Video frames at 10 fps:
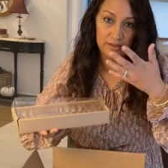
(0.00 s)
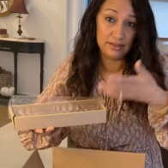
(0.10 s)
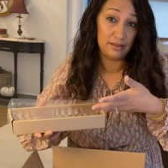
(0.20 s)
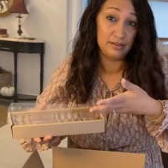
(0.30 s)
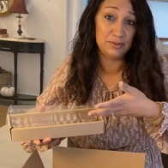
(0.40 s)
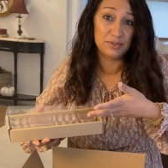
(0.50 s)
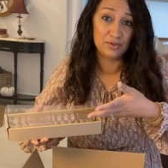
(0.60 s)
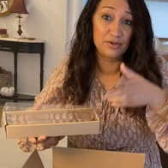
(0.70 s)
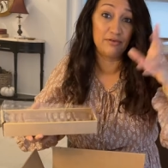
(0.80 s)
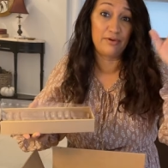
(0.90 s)
said this was
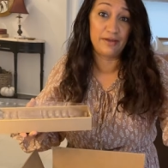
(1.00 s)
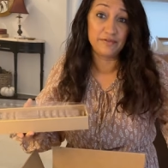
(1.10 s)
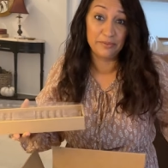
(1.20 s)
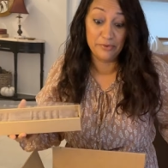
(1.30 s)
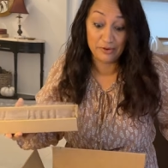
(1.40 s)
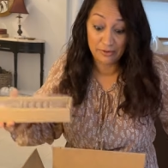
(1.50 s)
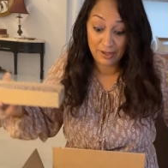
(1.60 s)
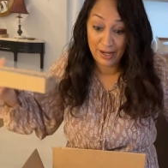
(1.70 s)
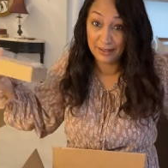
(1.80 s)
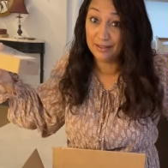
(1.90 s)
gonna arrive tomorrow
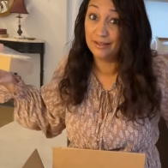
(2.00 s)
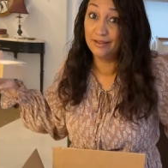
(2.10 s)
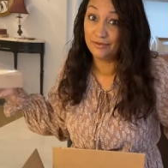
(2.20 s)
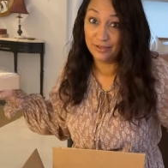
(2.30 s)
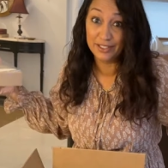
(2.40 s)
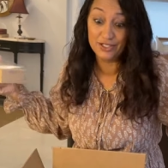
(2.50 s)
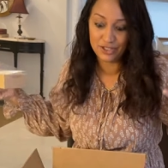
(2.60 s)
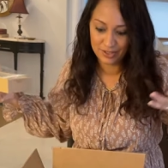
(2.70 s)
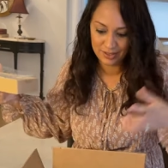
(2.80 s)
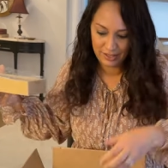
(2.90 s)
and it literally
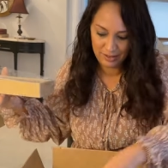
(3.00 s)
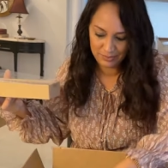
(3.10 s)
just came.